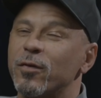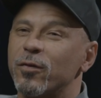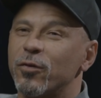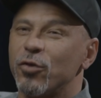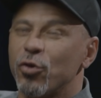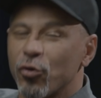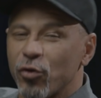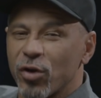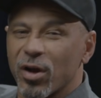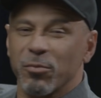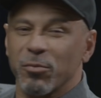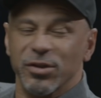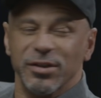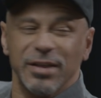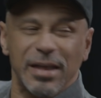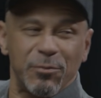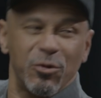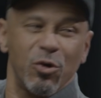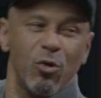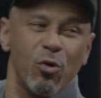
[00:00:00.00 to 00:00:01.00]
your numbers
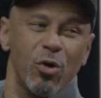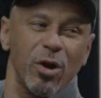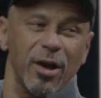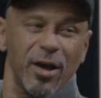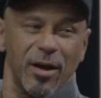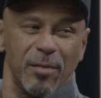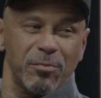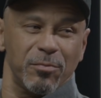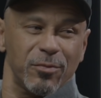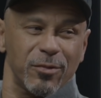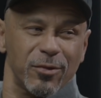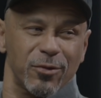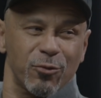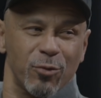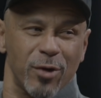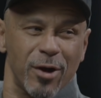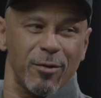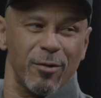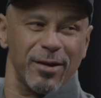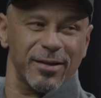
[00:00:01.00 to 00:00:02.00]
keep going up
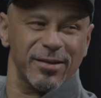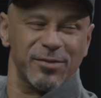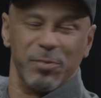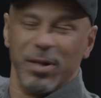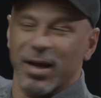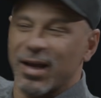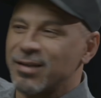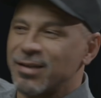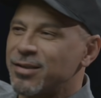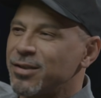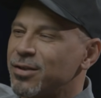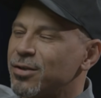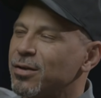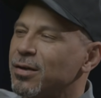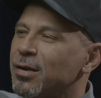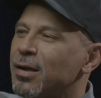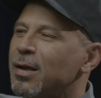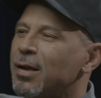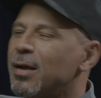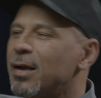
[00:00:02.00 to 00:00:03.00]
throughout this past year,
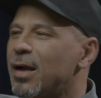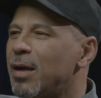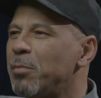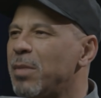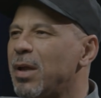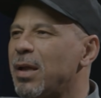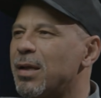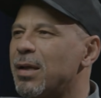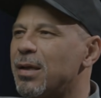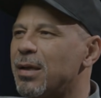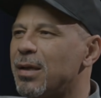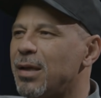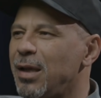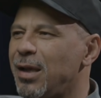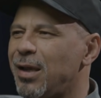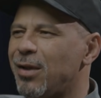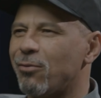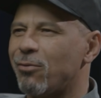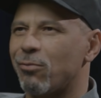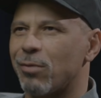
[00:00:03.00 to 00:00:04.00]
I'm like, he
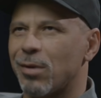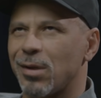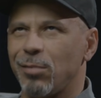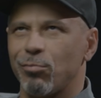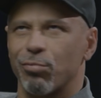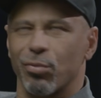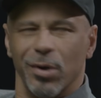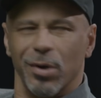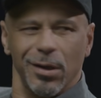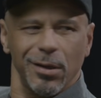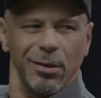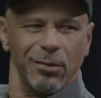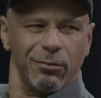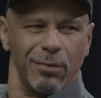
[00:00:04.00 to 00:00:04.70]
can really break his